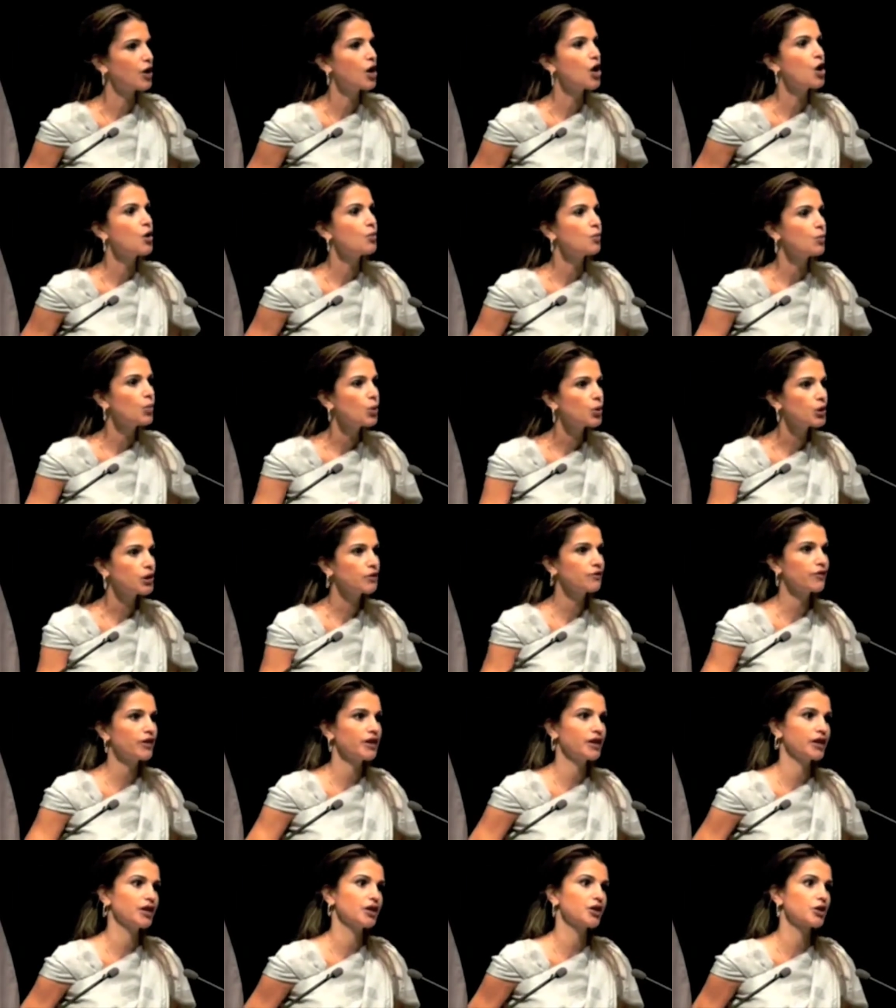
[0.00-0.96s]

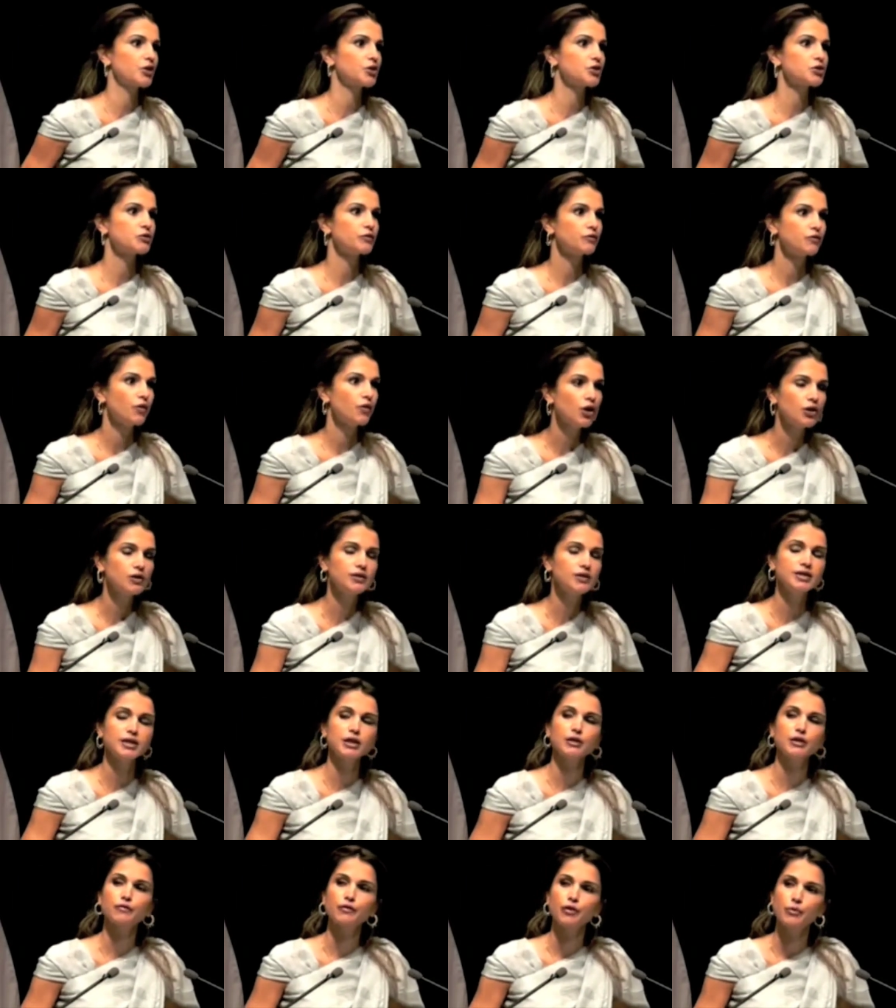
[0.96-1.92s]
motivating her to
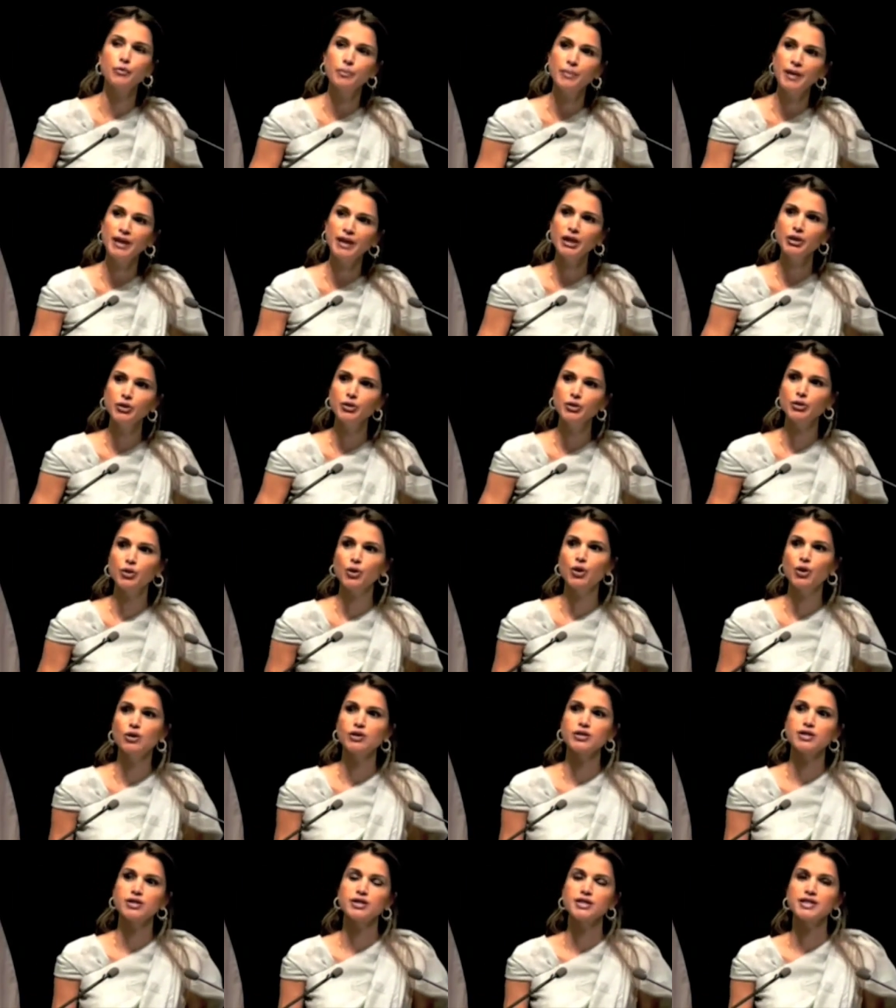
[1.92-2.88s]
volunteer for many good
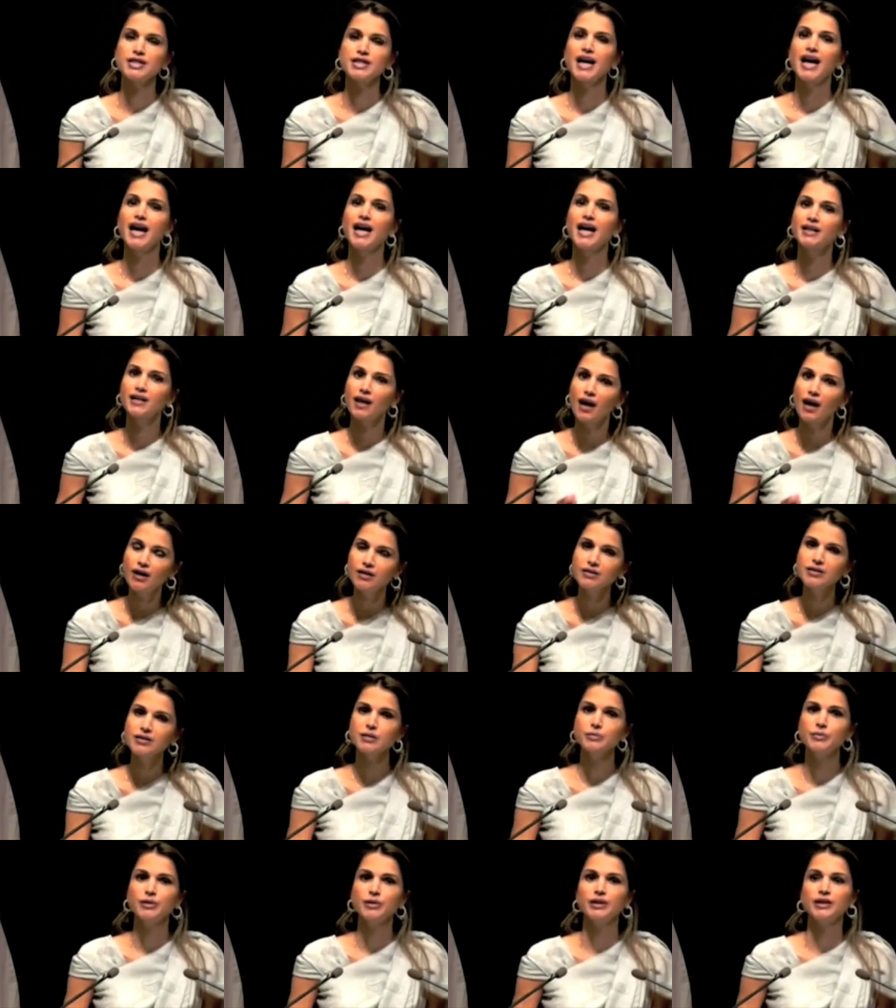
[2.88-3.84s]
causes and
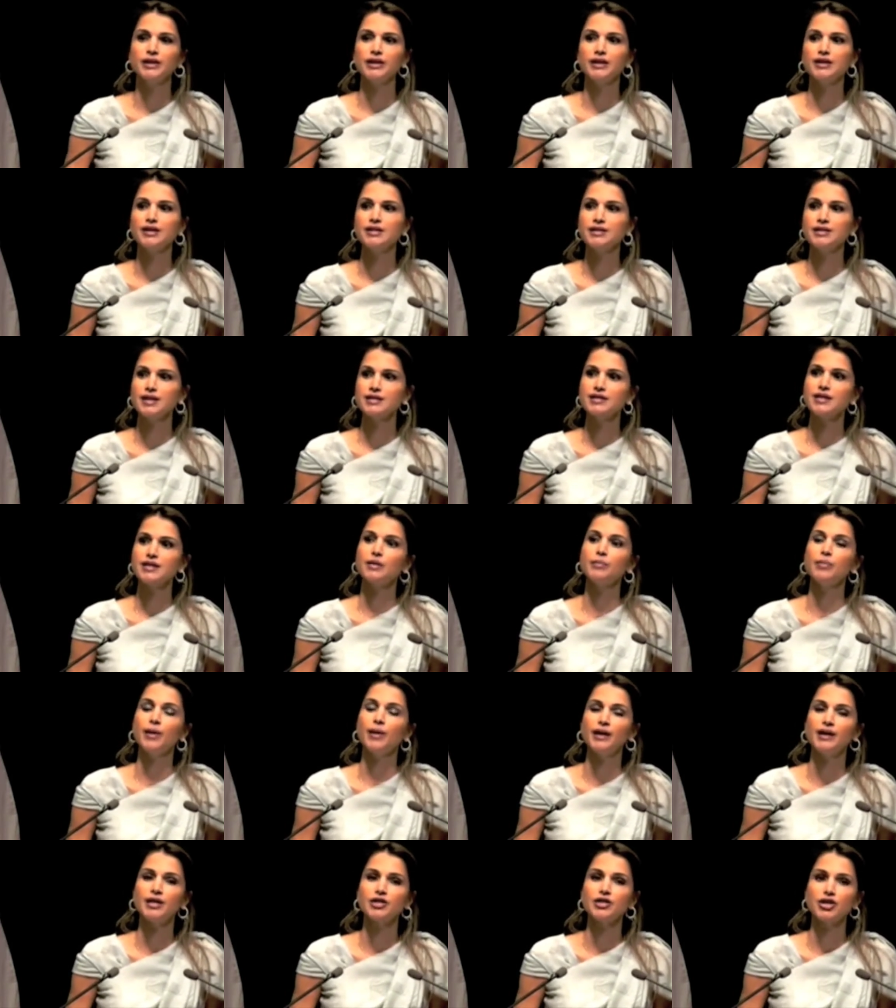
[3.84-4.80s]
ultimately set up
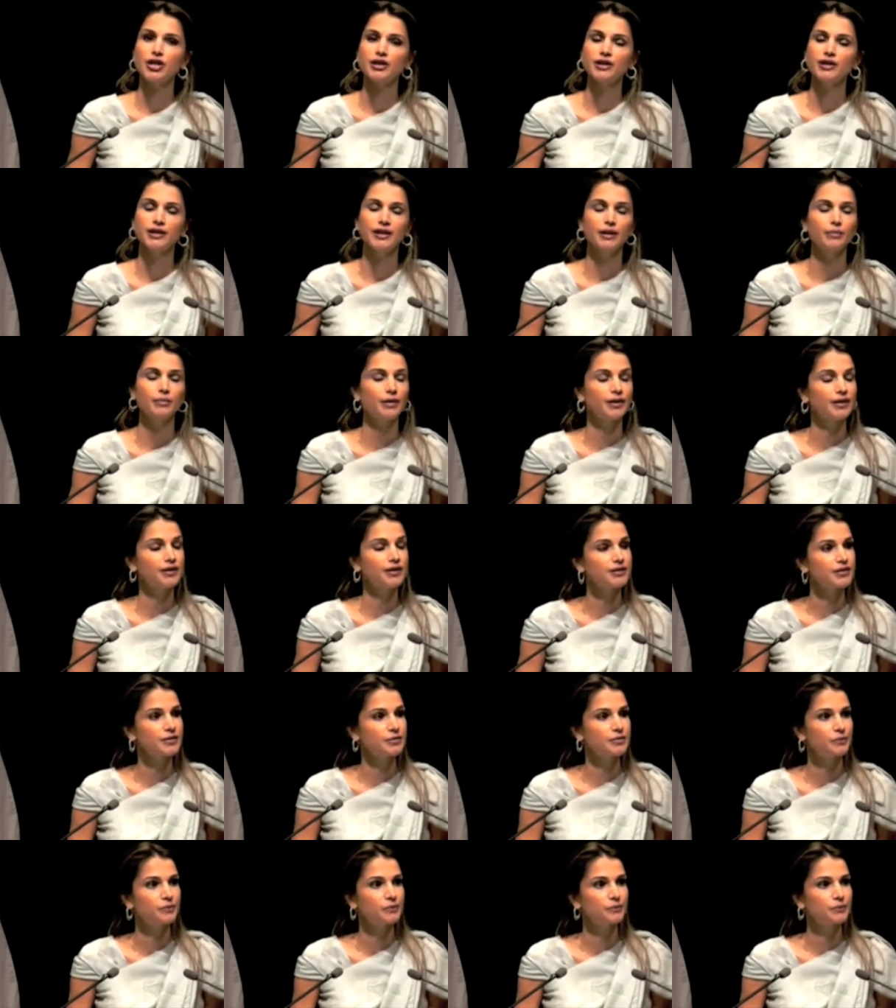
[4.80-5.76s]
Alashan Ya Balady.
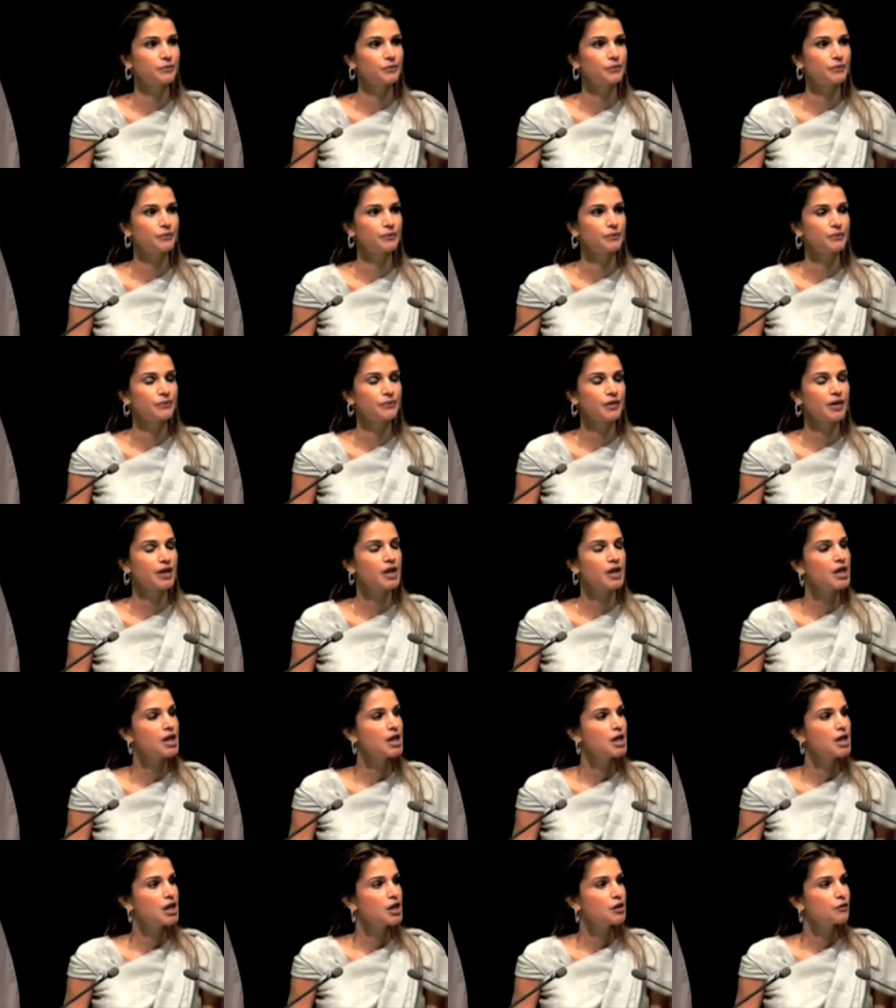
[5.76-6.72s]

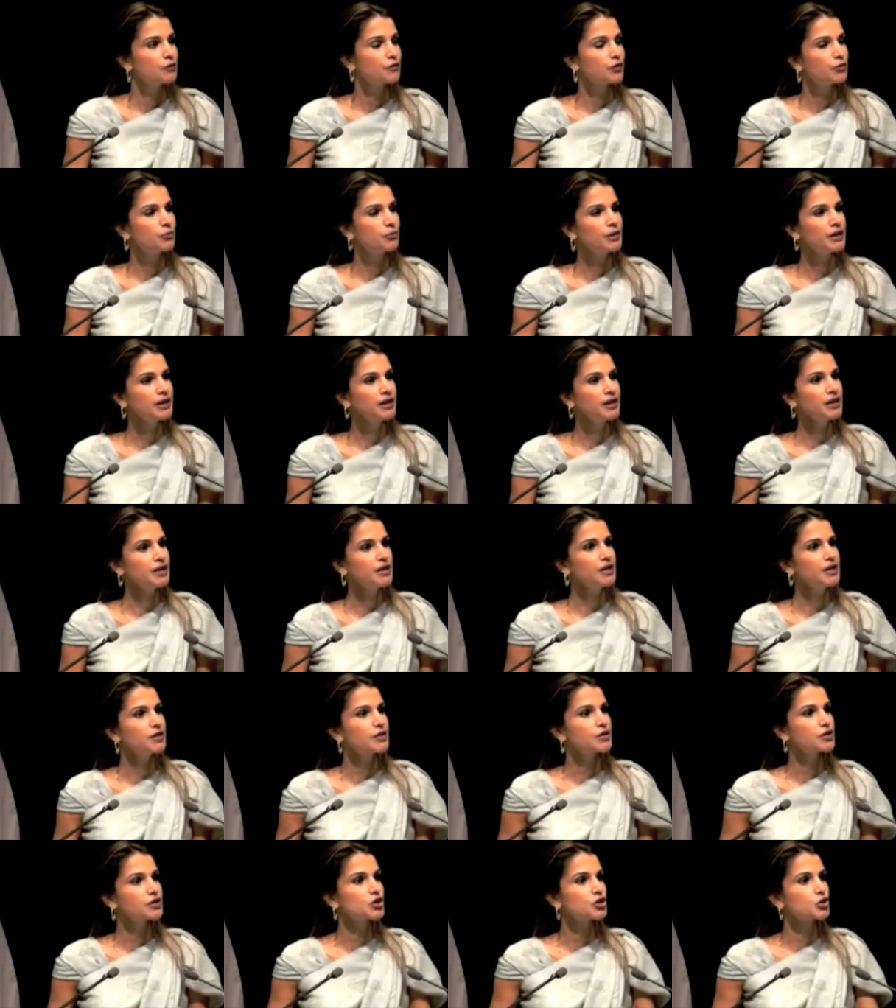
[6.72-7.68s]
For
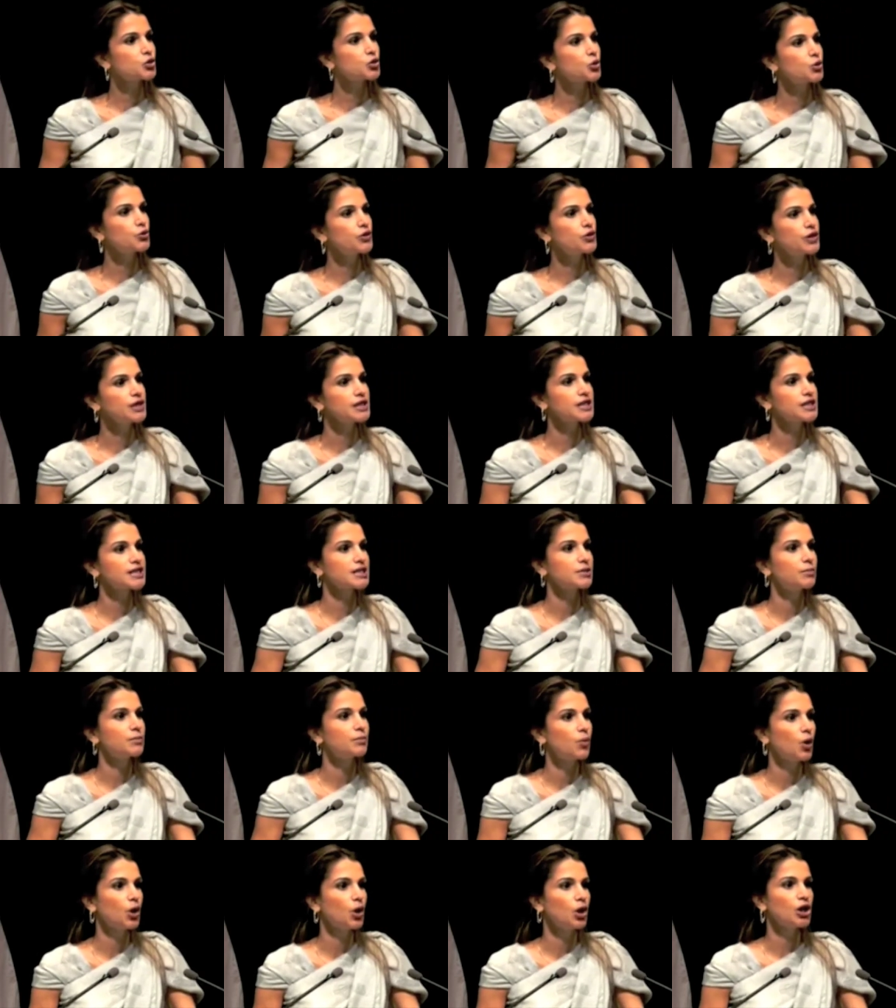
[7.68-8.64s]
me, the story is
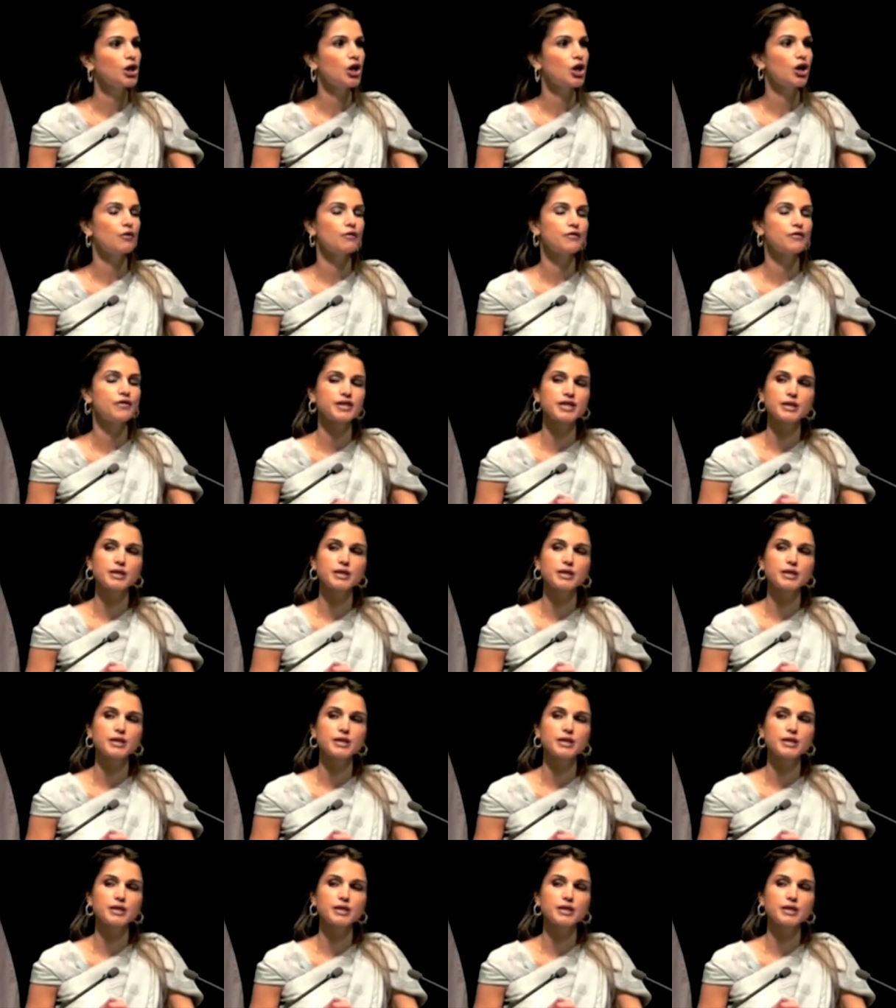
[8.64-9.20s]
symbolic of the